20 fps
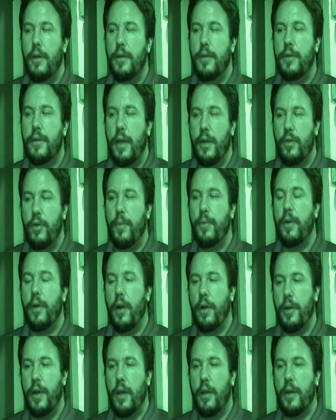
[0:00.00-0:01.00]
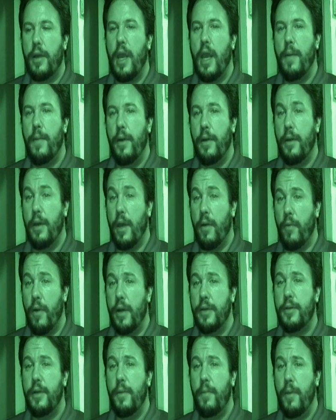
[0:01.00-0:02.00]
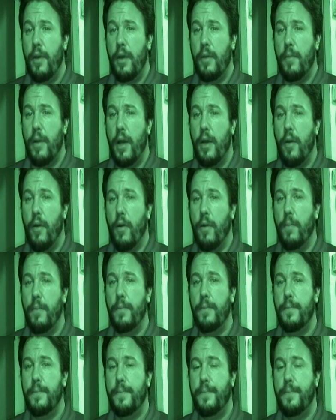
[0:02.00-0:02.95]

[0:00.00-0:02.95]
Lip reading: state trooper Nardella came in, they arrested me in my home.